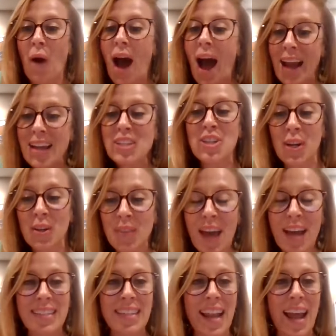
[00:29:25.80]
I shared
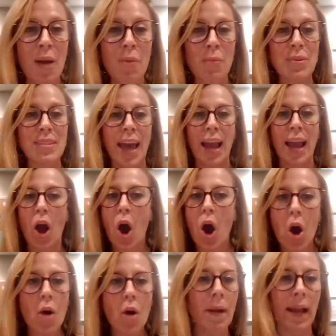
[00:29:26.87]
that today and was like,
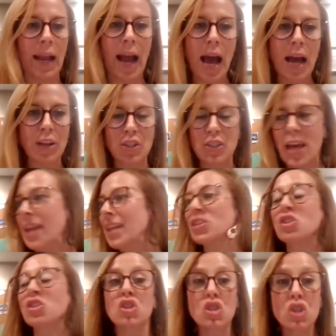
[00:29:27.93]
oh my gosh, that
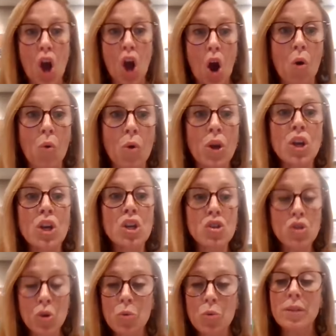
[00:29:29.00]
is so
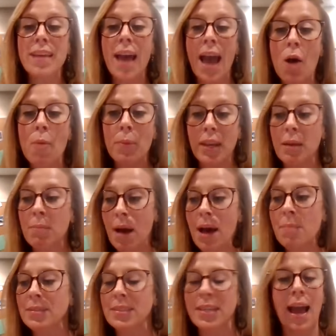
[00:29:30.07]
true, because how many
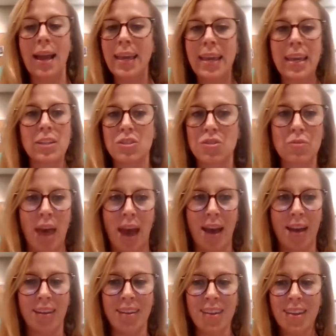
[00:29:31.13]
moms say, I can't do that.
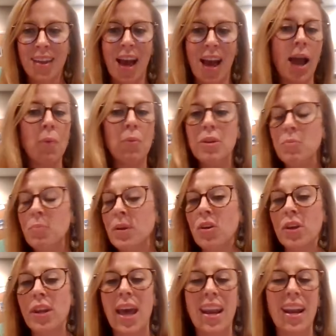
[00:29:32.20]
I wouldn't be
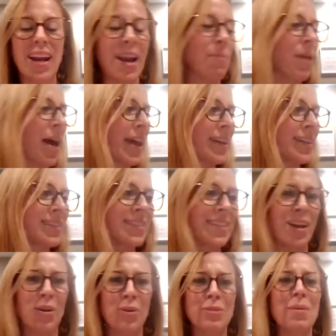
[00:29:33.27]
good at it. I'm not into
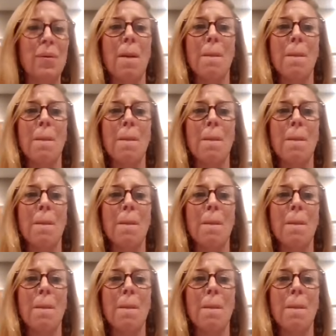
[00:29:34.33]
sales.